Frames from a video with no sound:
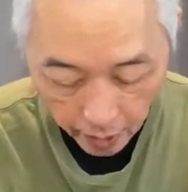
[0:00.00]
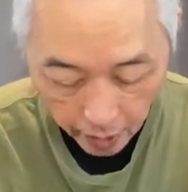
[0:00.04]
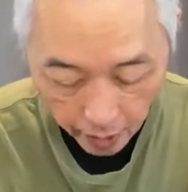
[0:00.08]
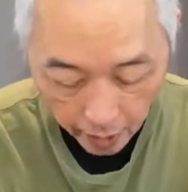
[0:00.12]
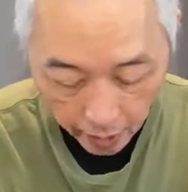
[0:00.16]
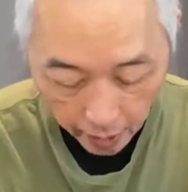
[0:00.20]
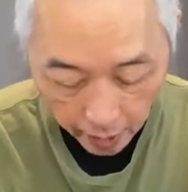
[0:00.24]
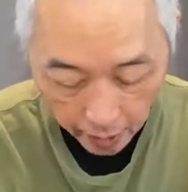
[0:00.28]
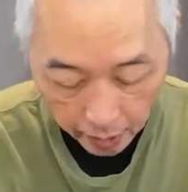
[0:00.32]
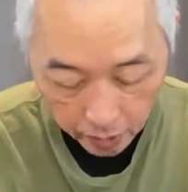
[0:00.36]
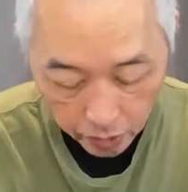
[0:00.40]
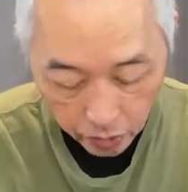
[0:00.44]

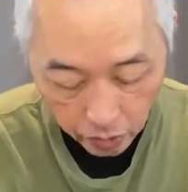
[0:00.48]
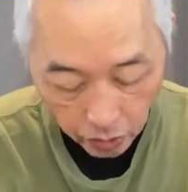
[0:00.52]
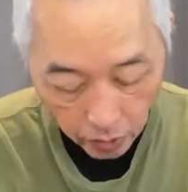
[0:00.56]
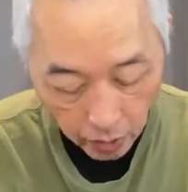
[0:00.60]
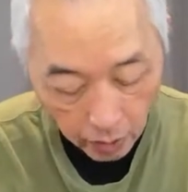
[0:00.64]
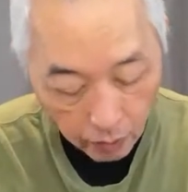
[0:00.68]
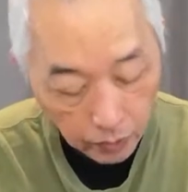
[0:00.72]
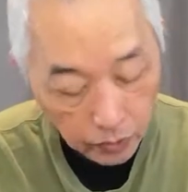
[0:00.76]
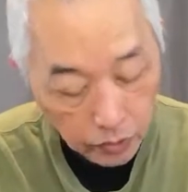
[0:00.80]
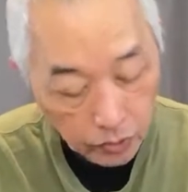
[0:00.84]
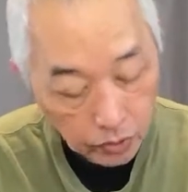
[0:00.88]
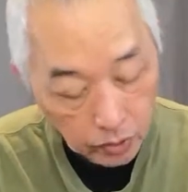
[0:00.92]
And so I
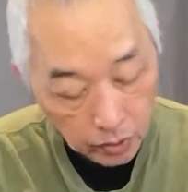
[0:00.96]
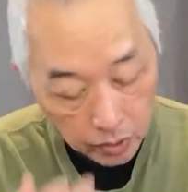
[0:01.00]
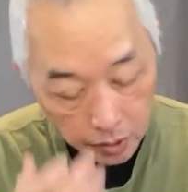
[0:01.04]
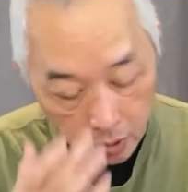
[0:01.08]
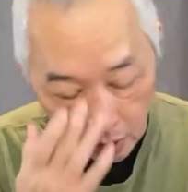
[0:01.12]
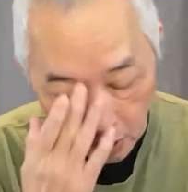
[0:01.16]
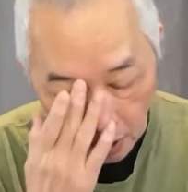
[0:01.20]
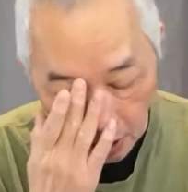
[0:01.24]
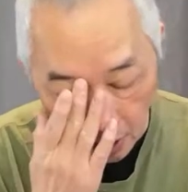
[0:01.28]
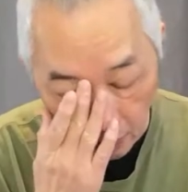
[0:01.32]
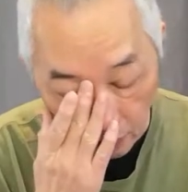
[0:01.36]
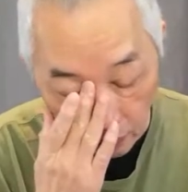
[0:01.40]
want
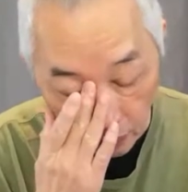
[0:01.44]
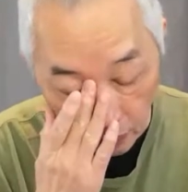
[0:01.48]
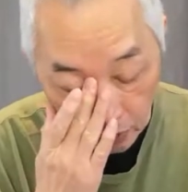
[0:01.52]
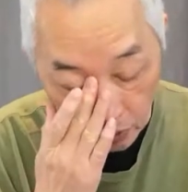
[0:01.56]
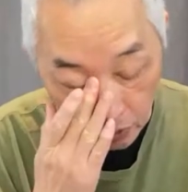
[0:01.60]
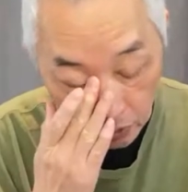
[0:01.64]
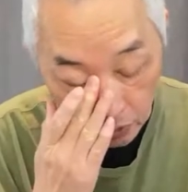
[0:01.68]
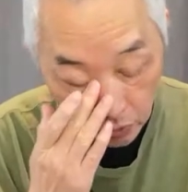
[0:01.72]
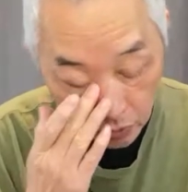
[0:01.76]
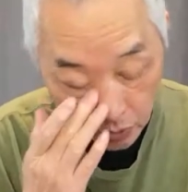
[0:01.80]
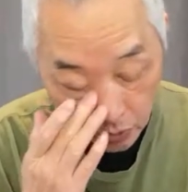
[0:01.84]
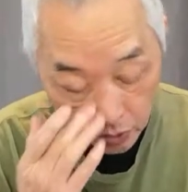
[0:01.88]
to
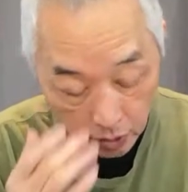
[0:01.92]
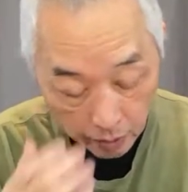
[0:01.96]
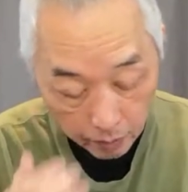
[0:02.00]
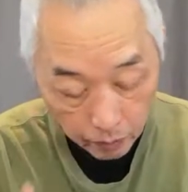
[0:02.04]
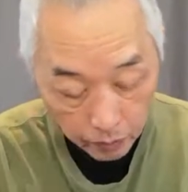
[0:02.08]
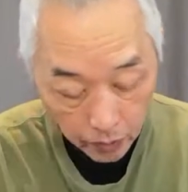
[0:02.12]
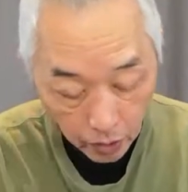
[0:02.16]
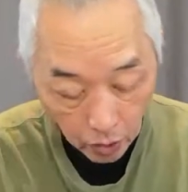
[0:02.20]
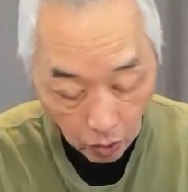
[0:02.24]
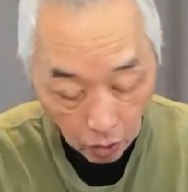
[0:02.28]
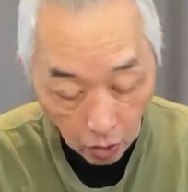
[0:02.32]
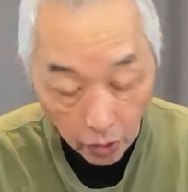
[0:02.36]
do some
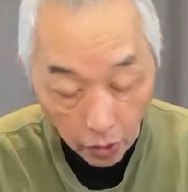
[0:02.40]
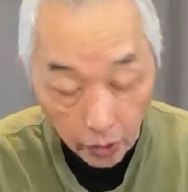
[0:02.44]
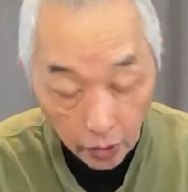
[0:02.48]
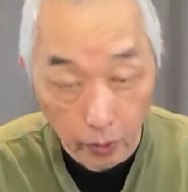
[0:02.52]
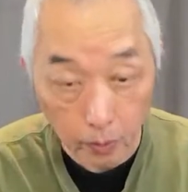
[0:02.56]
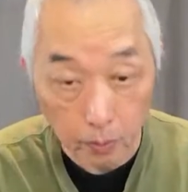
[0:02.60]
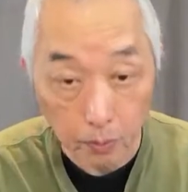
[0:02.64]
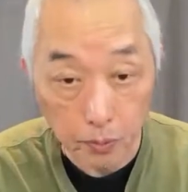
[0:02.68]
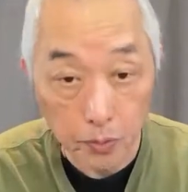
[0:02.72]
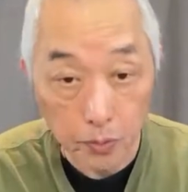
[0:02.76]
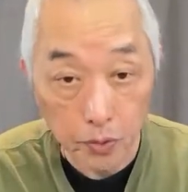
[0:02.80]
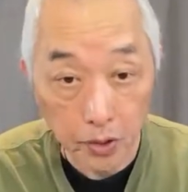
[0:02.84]

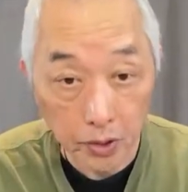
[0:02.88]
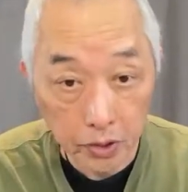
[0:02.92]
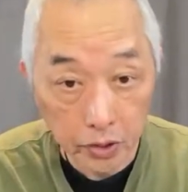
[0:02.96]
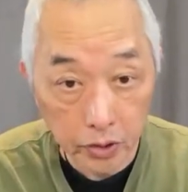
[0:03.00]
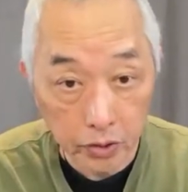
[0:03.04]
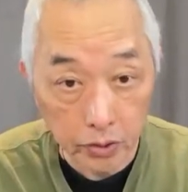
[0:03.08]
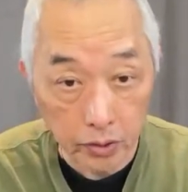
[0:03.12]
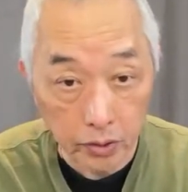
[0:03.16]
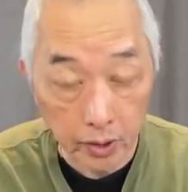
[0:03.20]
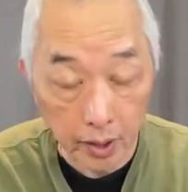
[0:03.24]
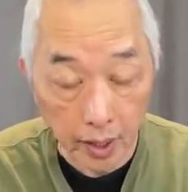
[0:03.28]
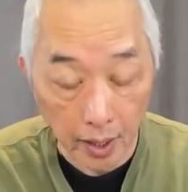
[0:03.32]

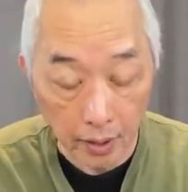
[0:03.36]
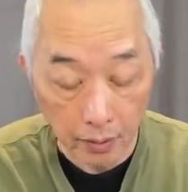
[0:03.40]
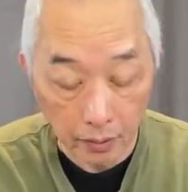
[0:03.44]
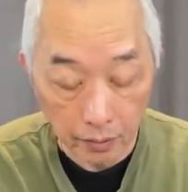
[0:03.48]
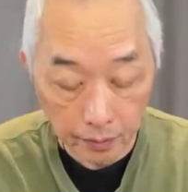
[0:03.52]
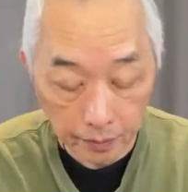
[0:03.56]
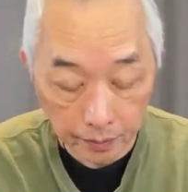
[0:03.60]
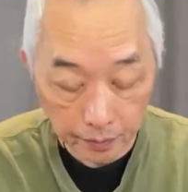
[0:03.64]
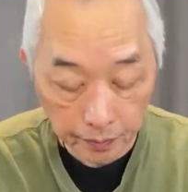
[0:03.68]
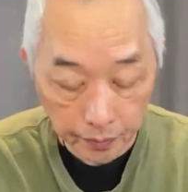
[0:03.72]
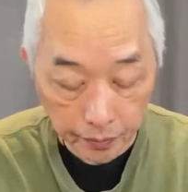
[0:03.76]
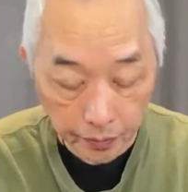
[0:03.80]
acupressure now.
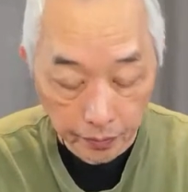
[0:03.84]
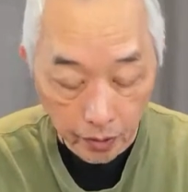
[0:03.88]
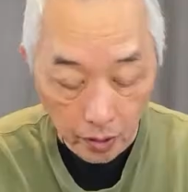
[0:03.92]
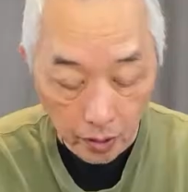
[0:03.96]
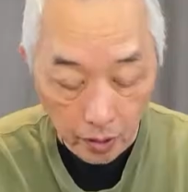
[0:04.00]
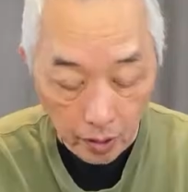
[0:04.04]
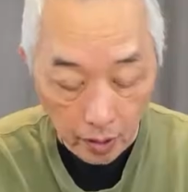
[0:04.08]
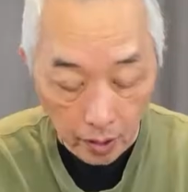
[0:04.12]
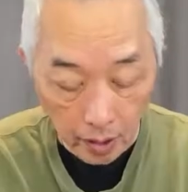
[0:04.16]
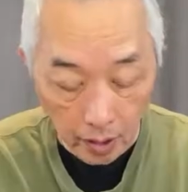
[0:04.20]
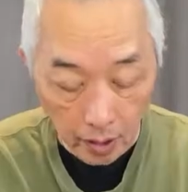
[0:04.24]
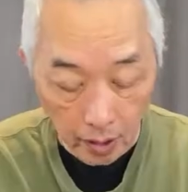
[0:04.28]

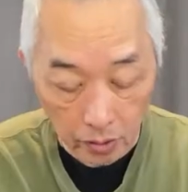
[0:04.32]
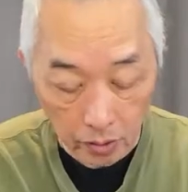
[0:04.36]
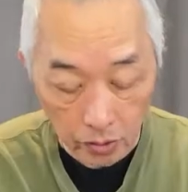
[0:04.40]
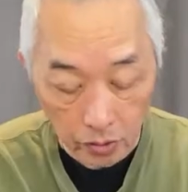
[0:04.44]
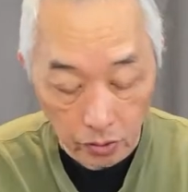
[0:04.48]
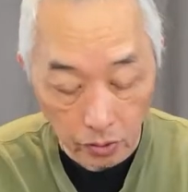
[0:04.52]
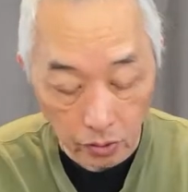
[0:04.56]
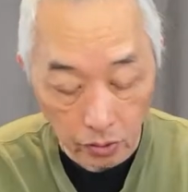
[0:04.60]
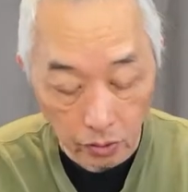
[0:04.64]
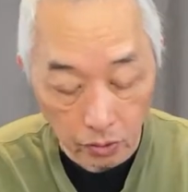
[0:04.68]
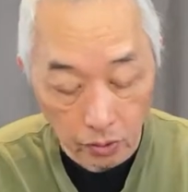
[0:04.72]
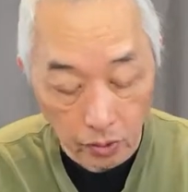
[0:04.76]
And
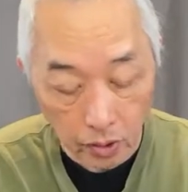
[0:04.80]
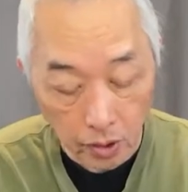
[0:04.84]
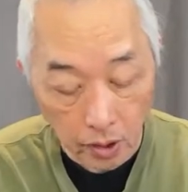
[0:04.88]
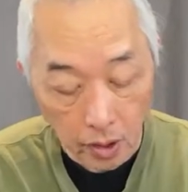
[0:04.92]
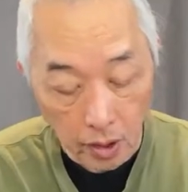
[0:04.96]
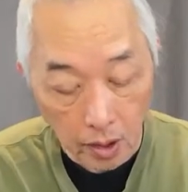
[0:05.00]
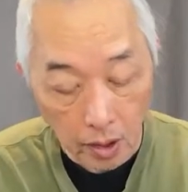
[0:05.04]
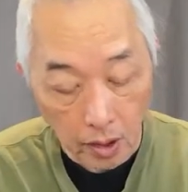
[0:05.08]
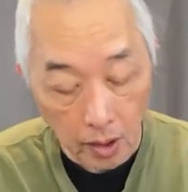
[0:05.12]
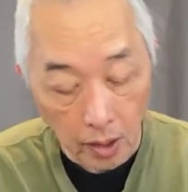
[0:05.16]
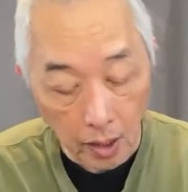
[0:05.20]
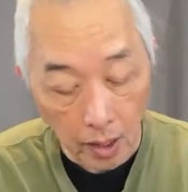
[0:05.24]
so
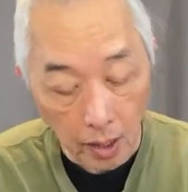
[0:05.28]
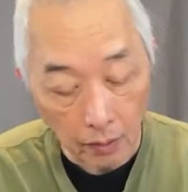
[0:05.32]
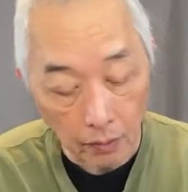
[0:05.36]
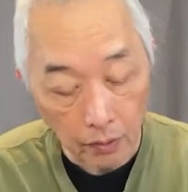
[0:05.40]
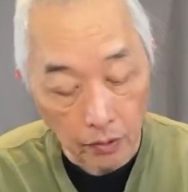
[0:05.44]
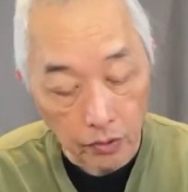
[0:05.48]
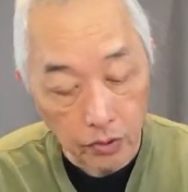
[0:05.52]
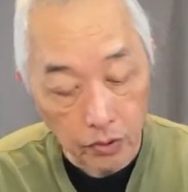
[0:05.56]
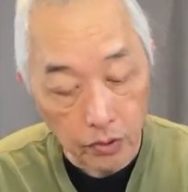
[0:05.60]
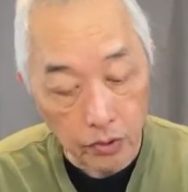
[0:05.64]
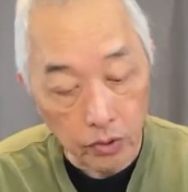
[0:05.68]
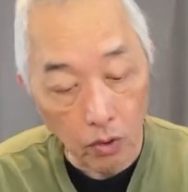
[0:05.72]
I
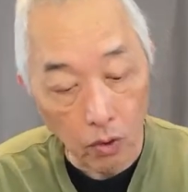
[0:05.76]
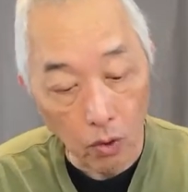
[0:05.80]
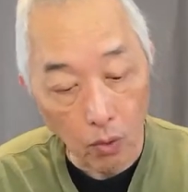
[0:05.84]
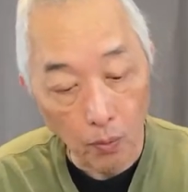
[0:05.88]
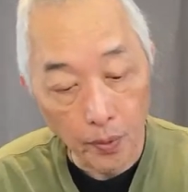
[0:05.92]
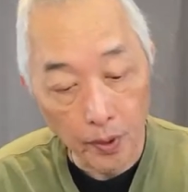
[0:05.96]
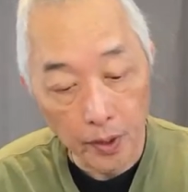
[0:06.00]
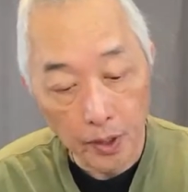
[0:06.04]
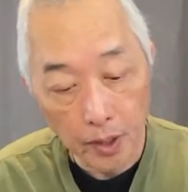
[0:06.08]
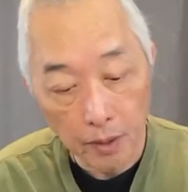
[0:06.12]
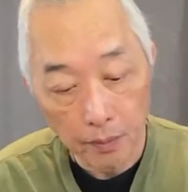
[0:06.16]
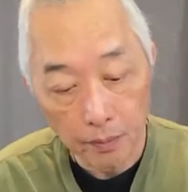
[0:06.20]
want you to
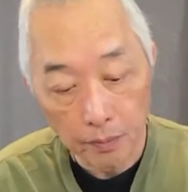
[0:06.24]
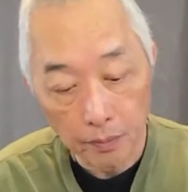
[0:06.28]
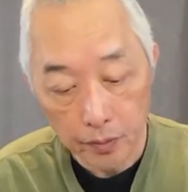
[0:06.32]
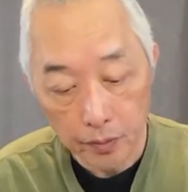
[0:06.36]
open up,